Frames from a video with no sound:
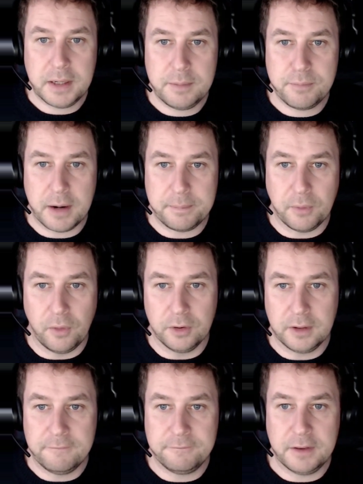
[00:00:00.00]
mini
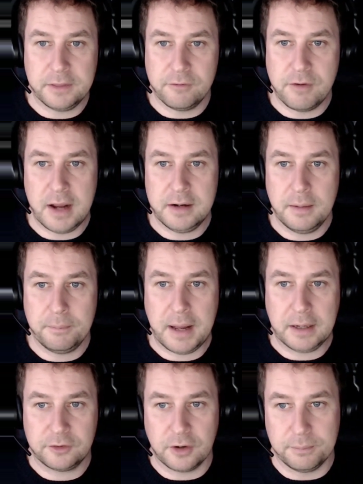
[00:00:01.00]
breadboard and fit the red and
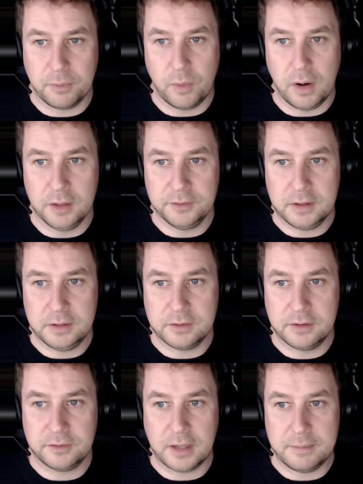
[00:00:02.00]
black jumper wires
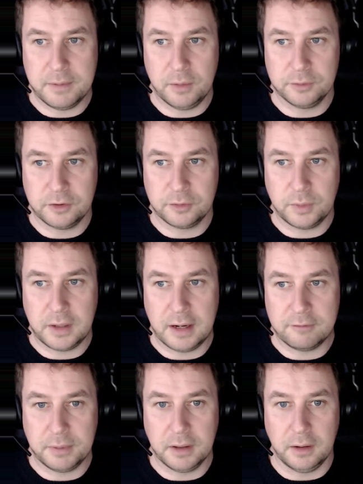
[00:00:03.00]
into the same holes as we
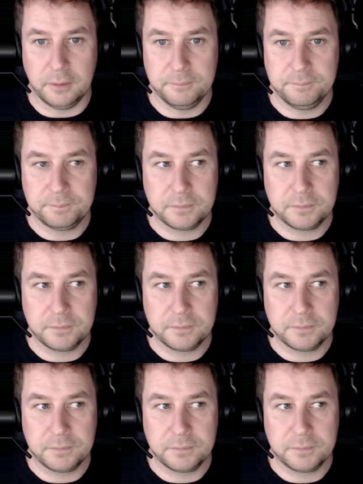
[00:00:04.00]
have below.